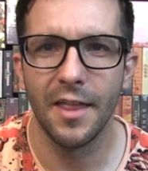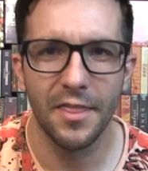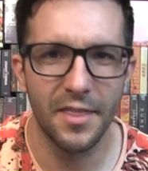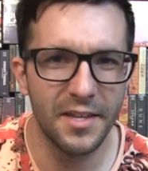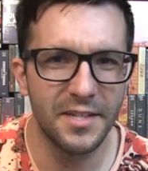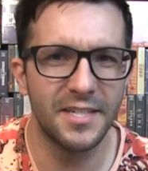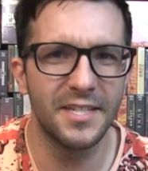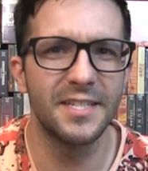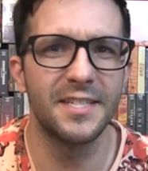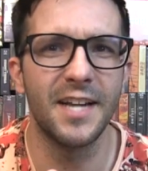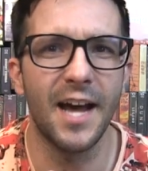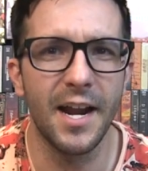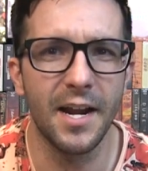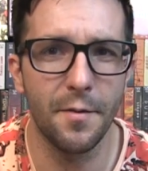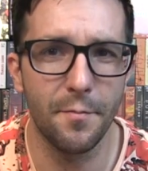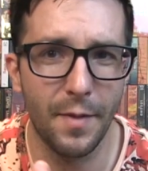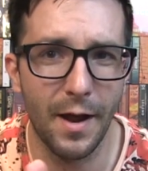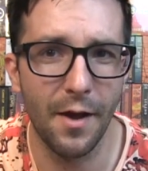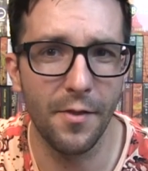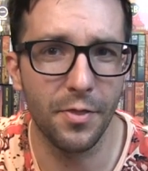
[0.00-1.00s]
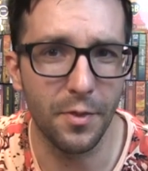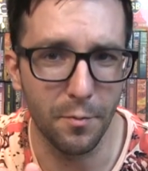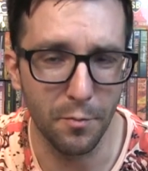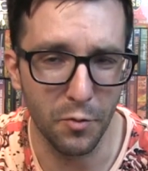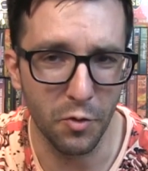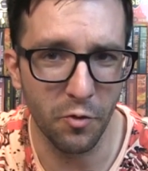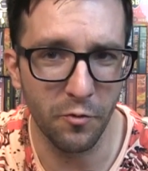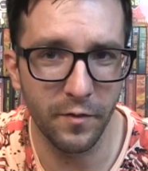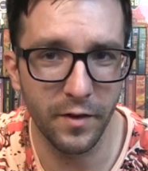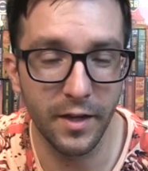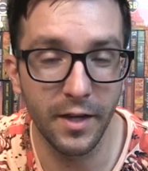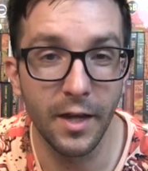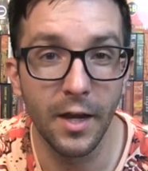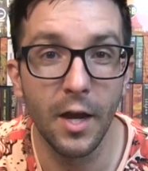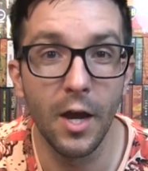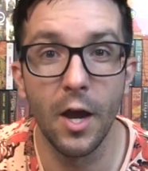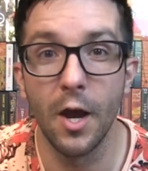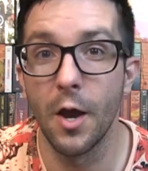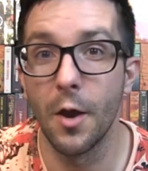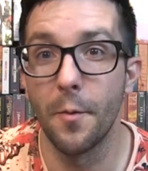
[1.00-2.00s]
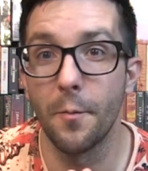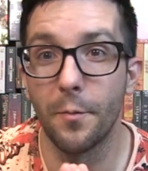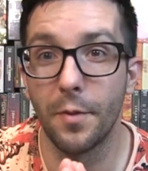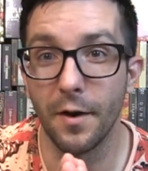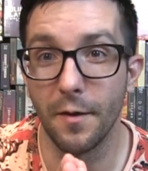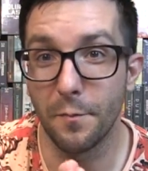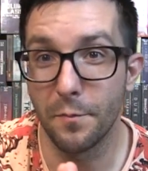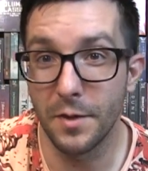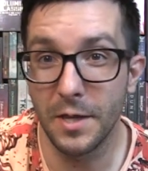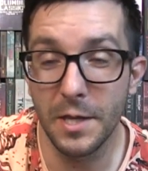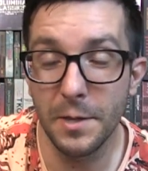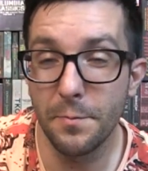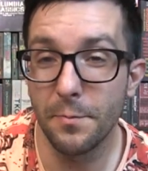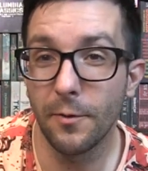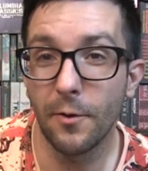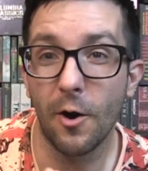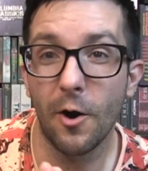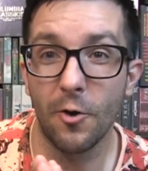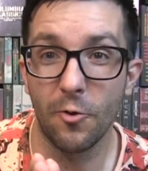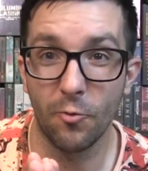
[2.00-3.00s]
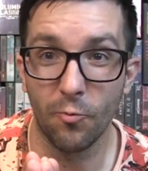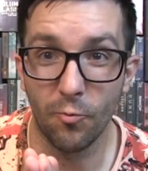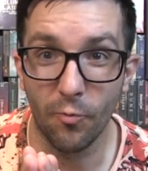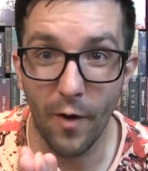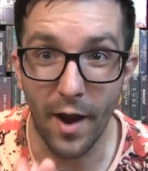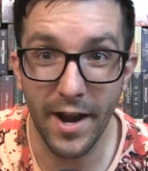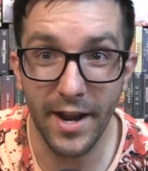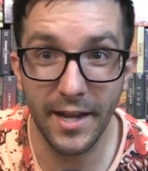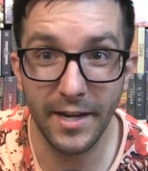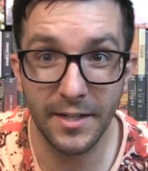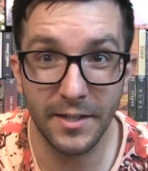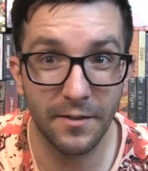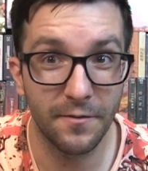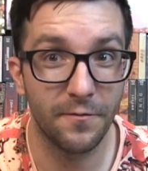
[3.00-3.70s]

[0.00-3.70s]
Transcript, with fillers: This is not about the movie, but people on Reddit